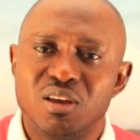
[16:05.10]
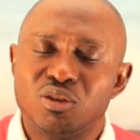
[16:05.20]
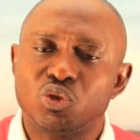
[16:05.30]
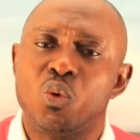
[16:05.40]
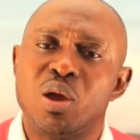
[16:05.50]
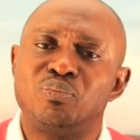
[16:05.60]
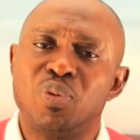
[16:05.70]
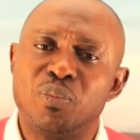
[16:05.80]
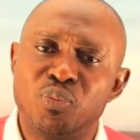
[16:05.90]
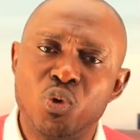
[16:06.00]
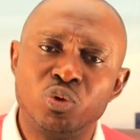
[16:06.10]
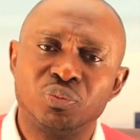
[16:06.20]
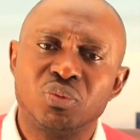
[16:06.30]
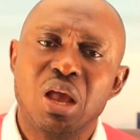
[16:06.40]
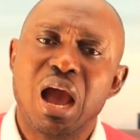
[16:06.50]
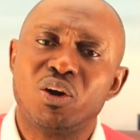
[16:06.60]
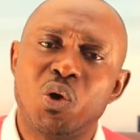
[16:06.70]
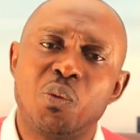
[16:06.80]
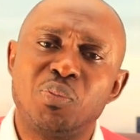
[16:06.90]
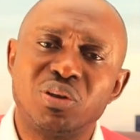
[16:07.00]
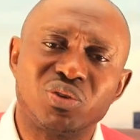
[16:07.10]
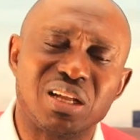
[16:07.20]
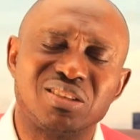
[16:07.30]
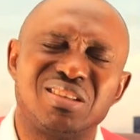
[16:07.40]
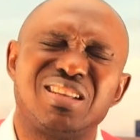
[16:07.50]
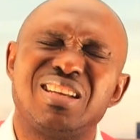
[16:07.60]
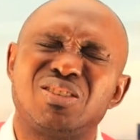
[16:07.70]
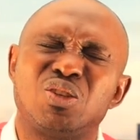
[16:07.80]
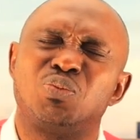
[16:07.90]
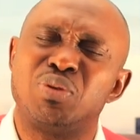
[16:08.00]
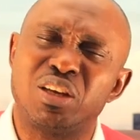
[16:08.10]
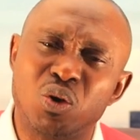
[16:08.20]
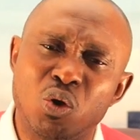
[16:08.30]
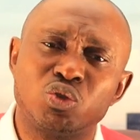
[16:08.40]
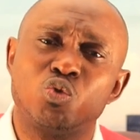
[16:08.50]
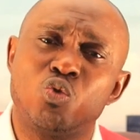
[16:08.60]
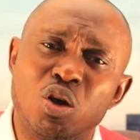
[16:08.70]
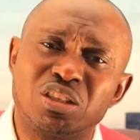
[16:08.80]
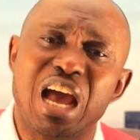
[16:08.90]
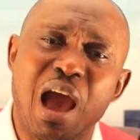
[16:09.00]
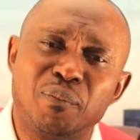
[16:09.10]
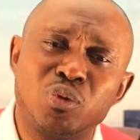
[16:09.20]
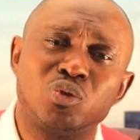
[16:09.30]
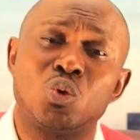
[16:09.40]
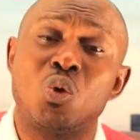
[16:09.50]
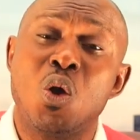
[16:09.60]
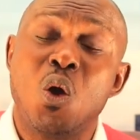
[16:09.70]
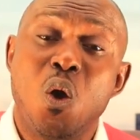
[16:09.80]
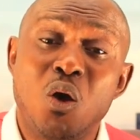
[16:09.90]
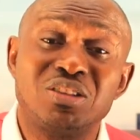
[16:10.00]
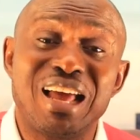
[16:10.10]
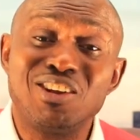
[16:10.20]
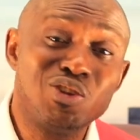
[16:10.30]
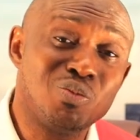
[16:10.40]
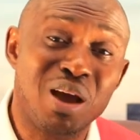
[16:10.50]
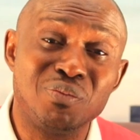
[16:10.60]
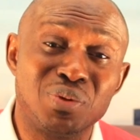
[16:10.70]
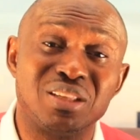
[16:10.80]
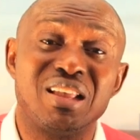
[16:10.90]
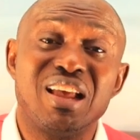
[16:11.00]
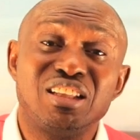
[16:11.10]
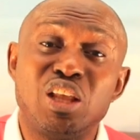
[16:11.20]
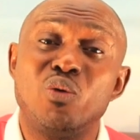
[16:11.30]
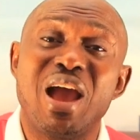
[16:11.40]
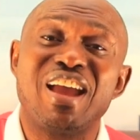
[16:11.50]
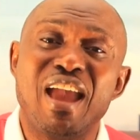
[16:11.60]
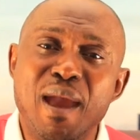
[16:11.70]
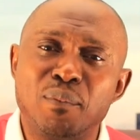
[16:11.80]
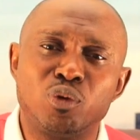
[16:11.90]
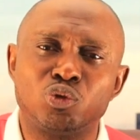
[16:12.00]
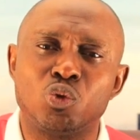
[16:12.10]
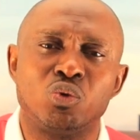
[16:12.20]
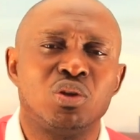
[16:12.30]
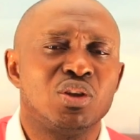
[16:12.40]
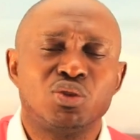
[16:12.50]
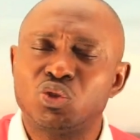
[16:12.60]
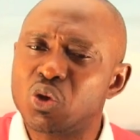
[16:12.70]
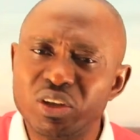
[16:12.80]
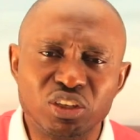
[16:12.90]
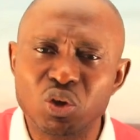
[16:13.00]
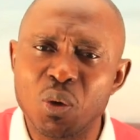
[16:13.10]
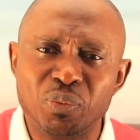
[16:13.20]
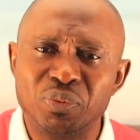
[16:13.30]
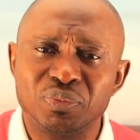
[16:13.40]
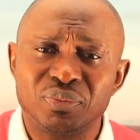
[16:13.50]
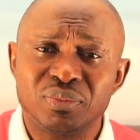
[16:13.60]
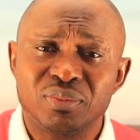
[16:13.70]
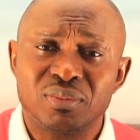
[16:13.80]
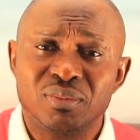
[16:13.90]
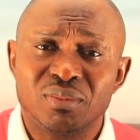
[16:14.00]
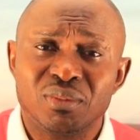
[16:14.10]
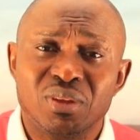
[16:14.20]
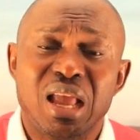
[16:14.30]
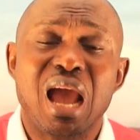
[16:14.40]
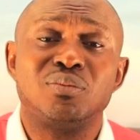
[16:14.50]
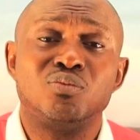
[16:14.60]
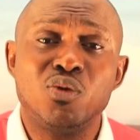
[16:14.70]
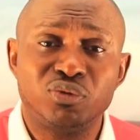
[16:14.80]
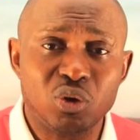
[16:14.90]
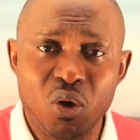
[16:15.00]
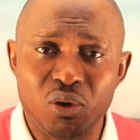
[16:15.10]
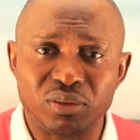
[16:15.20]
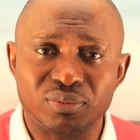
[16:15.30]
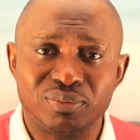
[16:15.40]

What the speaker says: So when people are called patriots, it is because what happened to ordinary human beings, they were able to suck it up and moved on.